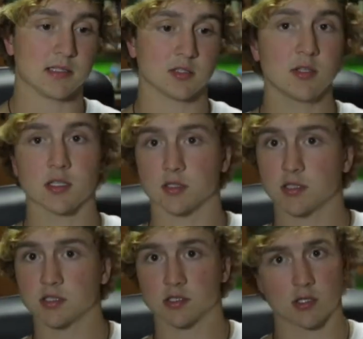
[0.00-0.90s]
So yeah, so
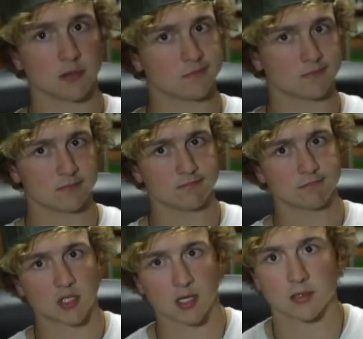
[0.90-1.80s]
let's start
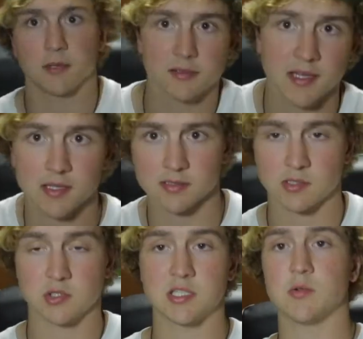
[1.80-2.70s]
talking about that.
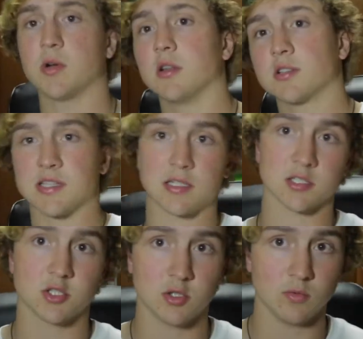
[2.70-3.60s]
See what it looks like
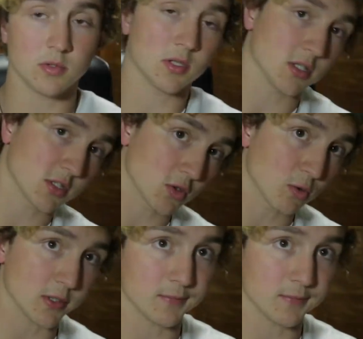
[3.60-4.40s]
to shoot a story.